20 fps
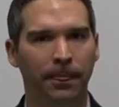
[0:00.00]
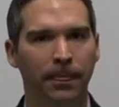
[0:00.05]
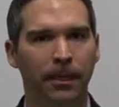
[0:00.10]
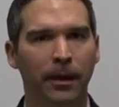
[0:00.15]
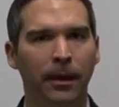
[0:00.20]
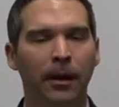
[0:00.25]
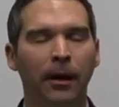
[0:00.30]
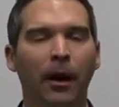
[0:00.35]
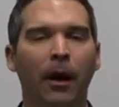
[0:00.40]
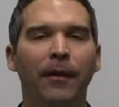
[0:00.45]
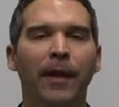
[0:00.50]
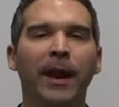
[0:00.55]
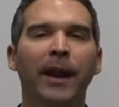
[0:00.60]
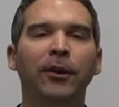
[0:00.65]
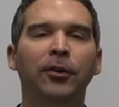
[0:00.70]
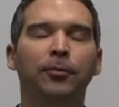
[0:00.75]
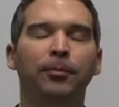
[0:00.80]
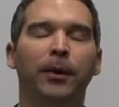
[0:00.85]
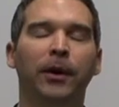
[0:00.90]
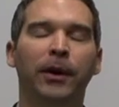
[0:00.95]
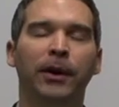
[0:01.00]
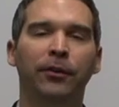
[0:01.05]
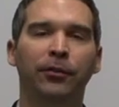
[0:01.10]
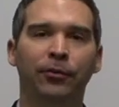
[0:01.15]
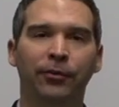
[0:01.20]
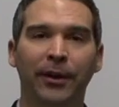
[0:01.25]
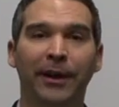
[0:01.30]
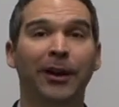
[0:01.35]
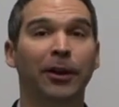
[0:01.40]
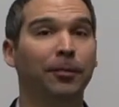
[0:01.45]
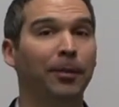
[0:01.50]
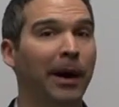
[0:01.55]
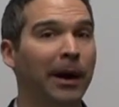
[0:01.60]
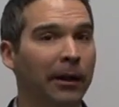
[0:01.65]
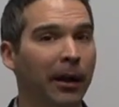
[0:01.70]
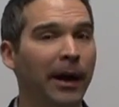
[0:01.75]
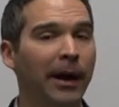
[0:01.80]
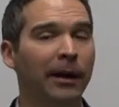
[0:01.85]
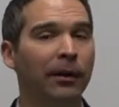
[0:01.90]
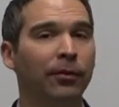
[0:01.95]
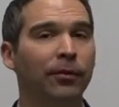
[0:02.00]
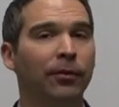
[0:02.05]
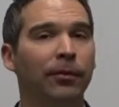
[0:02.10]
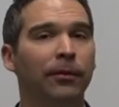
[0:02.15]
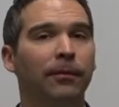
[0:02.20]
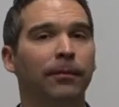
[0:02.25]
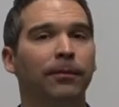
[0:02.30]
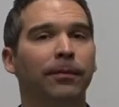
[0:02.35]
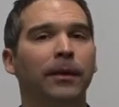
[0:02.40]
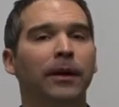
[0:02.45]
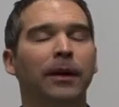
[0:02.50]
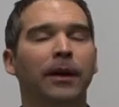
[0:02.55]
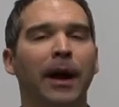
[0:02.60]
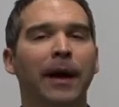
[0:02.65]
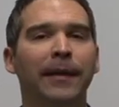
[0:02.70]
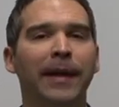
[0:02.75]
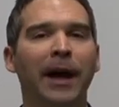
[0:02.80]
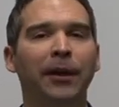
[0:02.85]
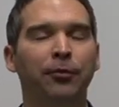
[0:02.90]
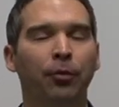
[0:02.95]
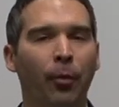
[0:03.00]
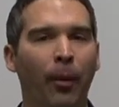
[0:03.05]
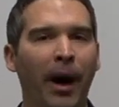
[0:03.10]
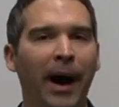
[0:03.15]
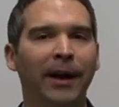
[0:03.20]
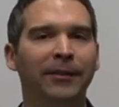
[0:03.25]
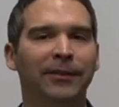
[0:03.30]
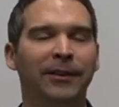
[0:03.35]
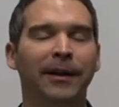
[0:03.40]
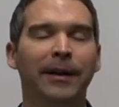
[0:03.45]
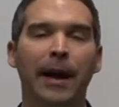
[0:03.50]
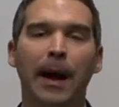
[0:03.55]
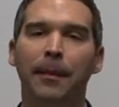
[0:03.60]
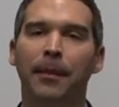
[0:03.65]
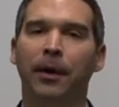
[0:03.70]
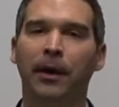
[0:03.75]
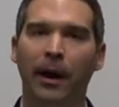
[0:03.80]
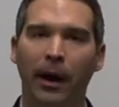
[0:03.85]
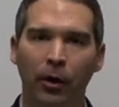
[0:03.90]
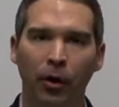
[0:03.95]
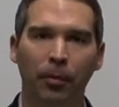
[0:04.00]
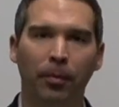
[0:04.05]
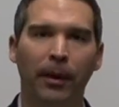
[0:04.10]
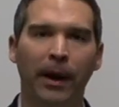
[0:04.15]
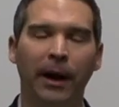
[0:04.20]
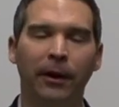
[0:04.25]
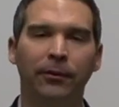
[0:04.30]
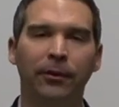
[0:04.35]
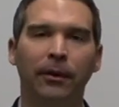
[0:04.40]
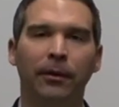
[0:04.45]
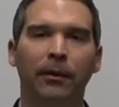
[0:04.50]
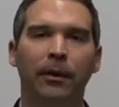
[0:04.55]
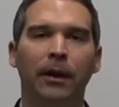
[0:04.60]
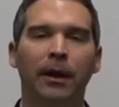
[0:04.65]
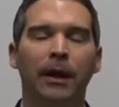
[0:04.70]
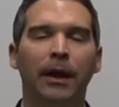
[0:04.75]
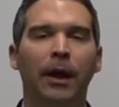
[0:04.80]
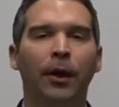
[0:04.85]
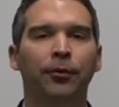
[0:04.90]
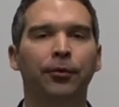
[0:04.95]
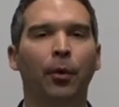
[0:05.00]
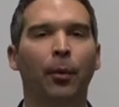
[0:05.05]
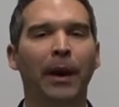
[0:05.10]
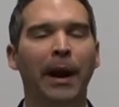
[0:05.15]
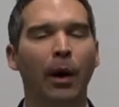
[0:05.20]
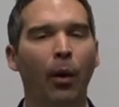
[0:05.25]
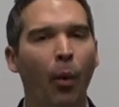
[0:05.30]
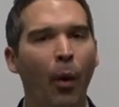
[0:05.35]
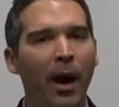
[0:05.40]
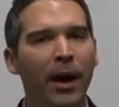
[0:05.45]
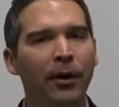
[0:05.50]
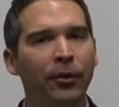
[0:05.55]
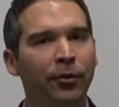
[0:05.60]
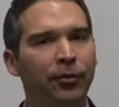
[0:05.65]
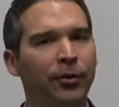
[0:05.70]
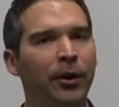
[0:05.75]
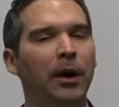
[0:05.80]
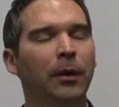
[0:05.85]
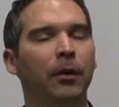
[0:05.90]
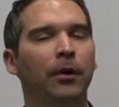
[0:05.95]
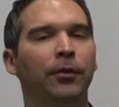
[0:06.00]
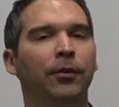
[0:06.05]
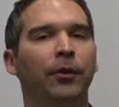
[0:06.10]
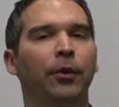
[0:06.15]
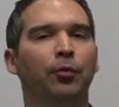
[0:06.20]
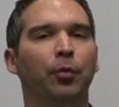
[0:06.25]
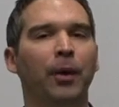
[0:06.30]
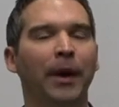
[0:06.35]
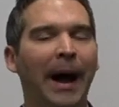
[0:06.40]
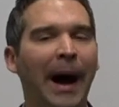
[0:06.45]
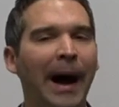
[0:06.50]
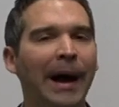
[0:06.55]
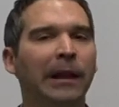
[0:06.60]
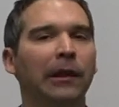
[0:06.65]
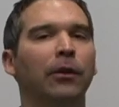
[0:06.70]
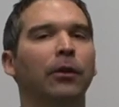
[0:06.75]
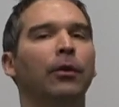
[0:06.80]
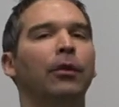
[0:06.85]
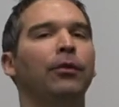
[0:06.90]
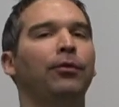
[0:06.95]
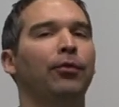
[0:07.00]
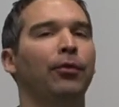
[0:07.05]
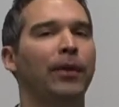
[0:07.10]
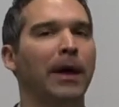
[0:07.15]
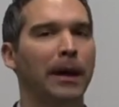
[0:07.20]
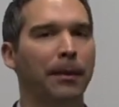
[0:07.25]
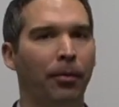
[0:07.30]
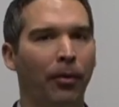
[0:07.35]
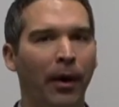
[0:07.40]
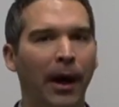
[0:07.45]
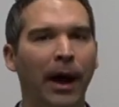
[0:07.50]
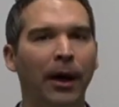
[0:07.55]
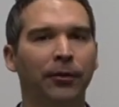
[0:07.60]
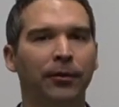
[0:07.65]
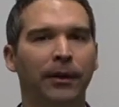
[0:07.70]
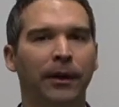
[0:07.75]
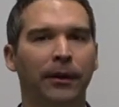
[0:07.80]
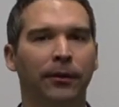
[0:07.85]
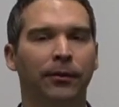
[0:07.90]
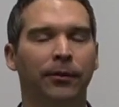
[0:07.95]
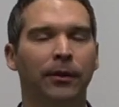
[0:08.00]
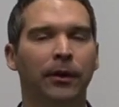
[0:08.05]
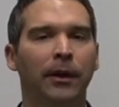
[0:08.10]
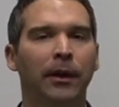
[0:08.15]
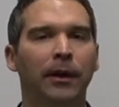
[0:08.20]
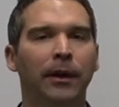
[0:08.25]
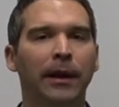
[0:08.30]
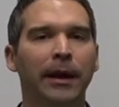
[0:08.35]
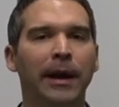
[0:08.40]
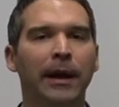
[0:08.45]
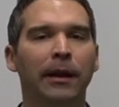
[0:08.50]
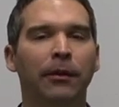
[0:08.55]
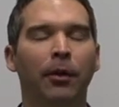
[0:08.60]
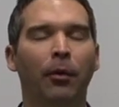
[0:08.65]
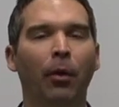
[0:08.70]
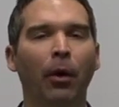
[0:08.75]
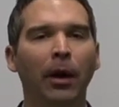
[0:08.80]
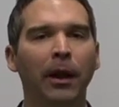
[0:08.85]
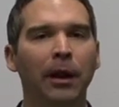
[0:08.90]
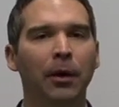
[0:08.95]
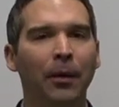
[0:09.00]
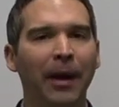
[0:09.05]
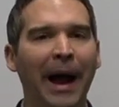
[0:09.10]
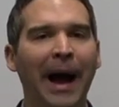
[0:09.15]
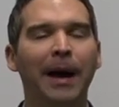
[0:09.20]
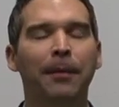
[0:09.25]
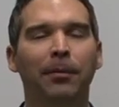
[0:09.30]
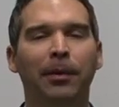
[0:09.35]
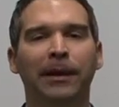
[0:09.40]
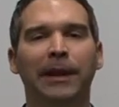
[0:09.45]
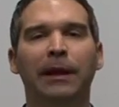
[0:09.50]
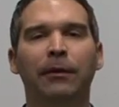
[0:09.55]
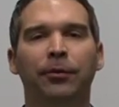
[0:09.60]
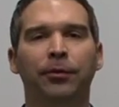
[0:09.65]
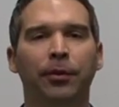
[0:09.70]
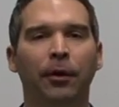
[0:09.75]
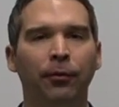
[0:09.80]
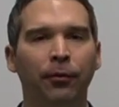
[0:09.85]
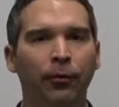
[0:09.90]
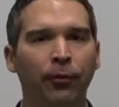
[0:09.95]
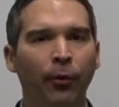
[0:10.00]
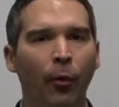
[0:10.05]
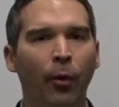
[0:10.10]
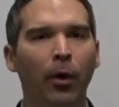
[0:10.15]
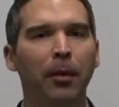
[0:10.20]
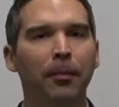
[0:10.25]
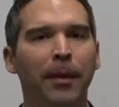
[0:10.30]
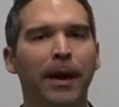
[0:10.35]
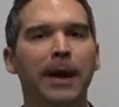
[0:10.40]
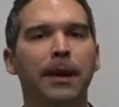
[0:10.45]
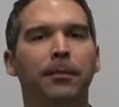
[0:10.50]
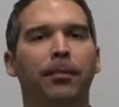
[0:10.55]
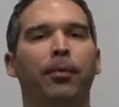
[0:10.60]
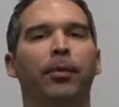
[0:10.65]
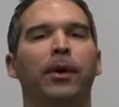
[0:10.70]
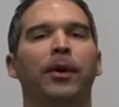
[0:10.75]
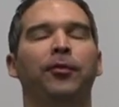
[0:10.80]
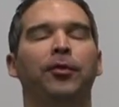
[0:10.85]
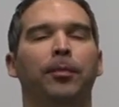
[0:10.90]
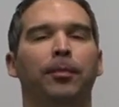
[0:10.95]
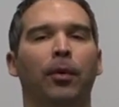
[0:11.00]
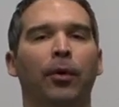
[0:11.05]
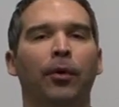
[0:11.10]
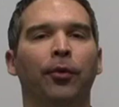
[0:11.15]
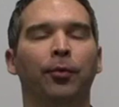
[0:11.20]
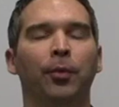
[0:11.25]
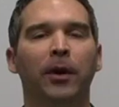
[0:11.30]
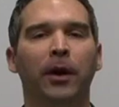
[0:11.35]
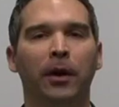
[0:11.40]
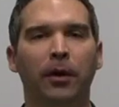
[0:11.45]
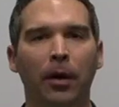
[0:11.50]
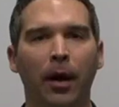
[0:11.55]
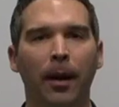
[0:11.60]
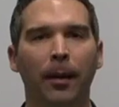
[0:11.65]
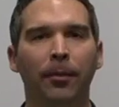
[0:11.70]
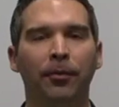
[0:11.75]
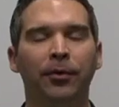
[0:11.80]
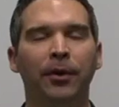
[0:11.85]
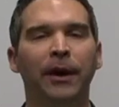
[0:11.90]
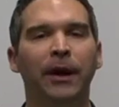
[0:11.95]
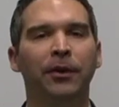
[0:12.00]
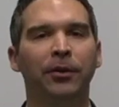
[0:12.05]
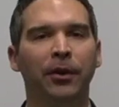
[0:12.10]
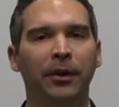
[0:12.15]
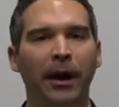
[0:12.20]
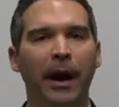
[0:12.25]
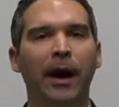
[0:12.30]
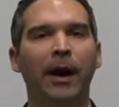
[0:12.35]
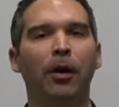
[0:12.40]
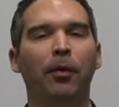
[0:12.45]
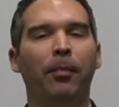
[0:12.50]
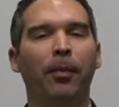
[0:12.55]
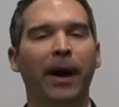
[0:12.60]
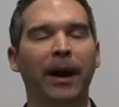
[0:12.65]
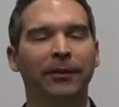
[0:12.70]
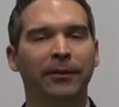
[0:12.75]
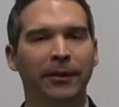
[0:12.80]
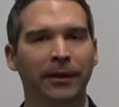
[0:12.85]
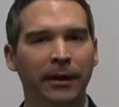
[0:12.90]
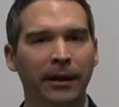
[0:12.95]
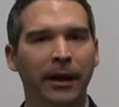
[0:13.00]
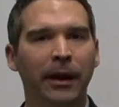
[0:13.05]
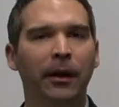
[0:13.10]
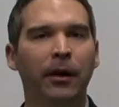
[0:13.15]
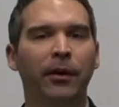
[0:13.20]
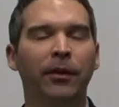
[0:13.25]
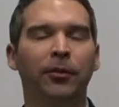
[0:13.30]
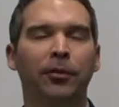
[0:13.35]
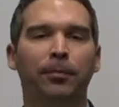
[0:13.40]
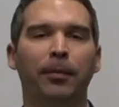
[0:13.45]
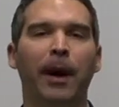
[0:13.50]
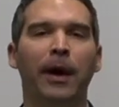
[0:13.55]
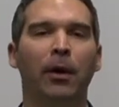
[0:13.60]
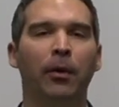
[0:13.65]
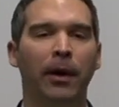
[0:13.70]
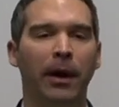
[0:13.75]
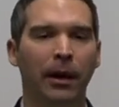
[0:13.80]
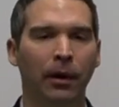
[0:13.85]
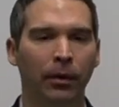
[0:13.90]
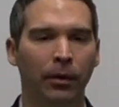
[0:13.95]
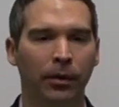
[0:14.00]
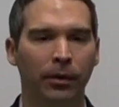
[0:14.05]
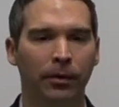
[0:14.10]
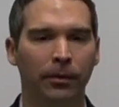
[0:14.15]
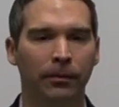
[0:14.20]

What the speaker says: And that experience changed my life. And that's why today I'm a chiropractor. So what I want to share with you is what I learned through that process. And really what I believe is the four main principles when it comes to chiropractic care and spinal health.